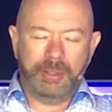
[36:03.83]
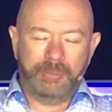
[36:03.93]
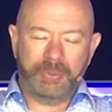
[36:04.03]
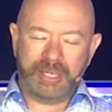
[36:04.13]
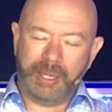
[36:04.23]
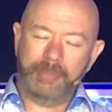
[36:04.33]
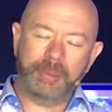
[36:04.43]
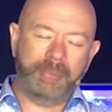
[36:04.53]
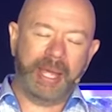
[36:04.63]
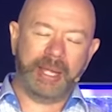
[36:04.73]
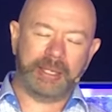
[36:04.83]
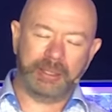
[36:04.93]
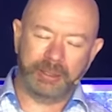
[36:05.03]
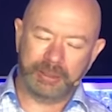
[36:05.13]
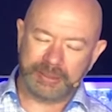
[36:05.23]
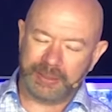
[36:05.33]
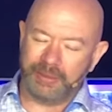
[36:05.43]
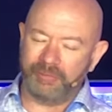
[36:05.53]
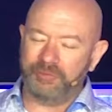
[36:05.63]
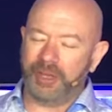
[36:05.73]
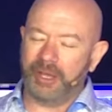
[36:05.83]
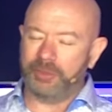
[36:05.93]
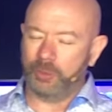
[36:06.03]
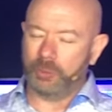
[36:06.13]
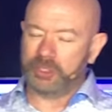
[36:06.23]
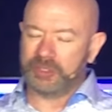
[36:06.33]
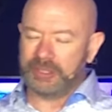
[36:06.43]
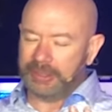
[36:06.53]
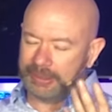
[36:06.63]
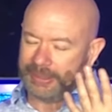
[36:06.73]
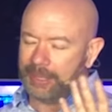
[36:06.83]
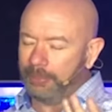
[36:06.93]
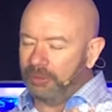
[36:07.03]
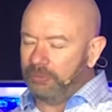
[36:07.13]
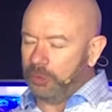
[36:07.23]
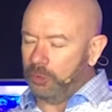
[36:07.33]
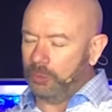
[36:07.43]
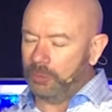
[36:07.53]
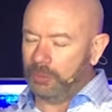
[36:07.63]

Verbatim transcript: but coming back, said the father, which is an example of you,